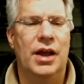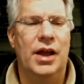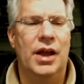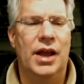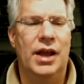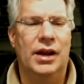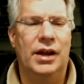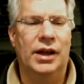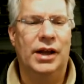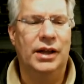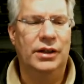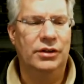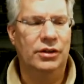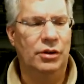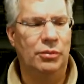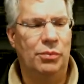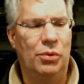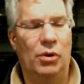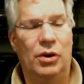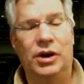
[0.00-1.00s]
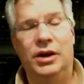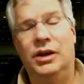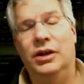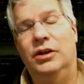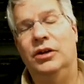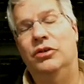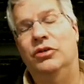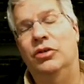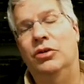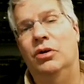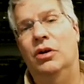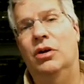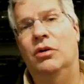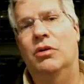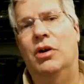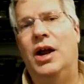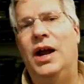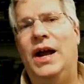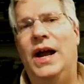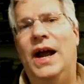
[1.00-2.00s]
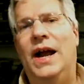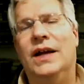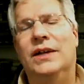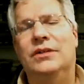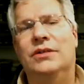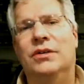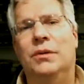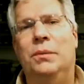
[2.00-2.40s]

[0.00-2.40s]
And I got to the point in the tour where I asked